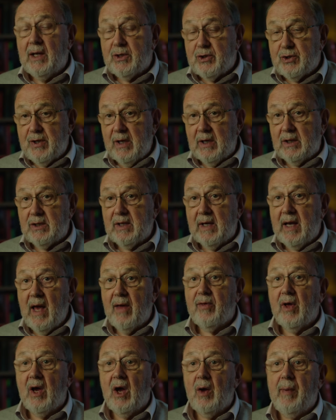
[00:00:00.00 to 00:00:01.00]
let's think
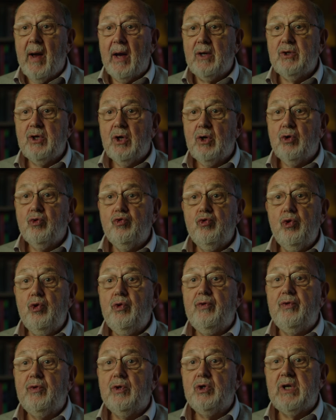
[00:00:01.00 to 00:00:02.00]
together about
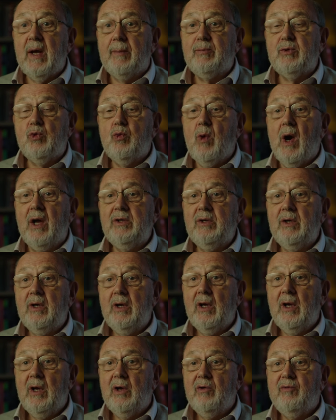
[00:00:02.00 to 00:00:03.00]
Ruth chapter 1,
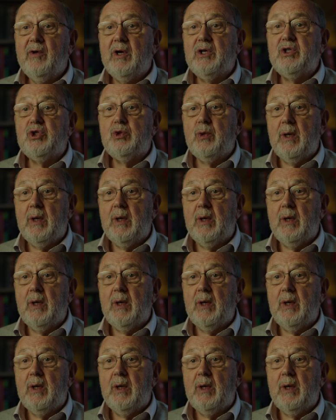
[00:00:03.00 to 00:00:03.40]
verse